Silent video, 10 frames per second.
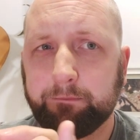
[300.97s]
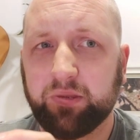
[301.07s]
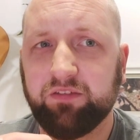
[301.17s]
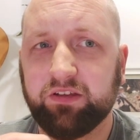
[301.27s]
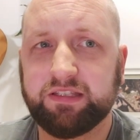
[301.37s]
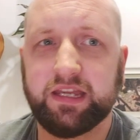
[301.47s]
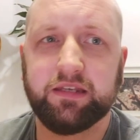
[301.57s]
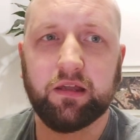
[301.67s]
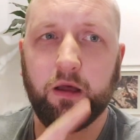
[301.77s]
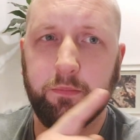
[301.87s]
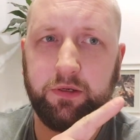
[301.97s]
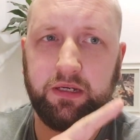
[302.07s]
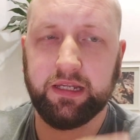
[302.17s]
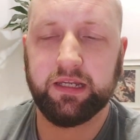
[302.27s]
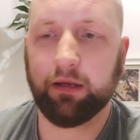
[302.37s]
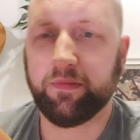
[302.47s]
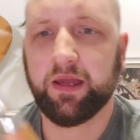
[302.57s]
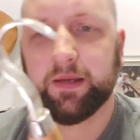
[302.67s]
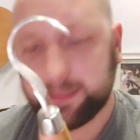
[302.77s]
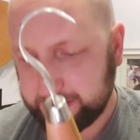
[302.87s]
but if I did, I'll put a link up there